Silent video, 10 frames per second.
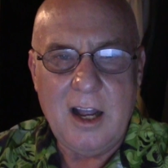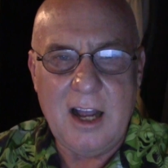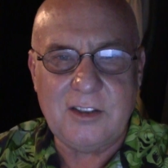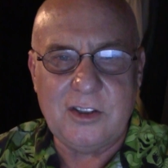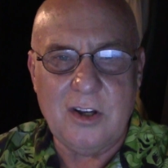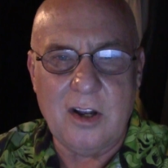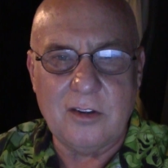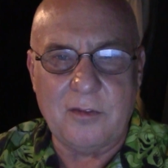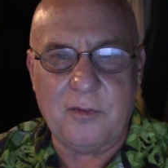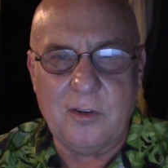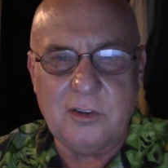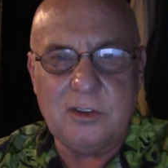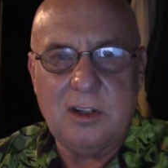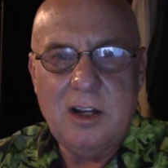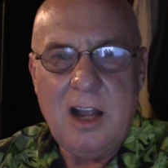Etzion, the
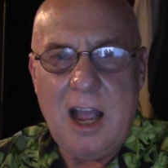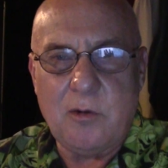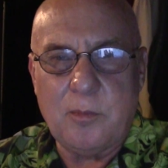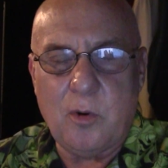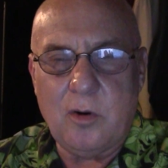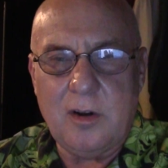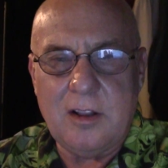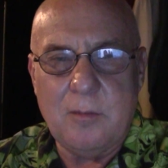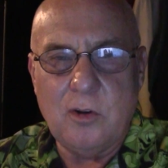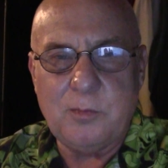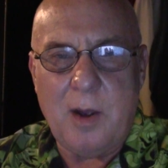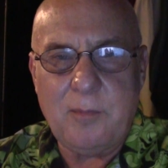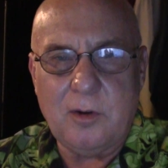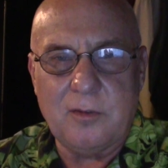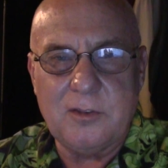first and reportedly the most popular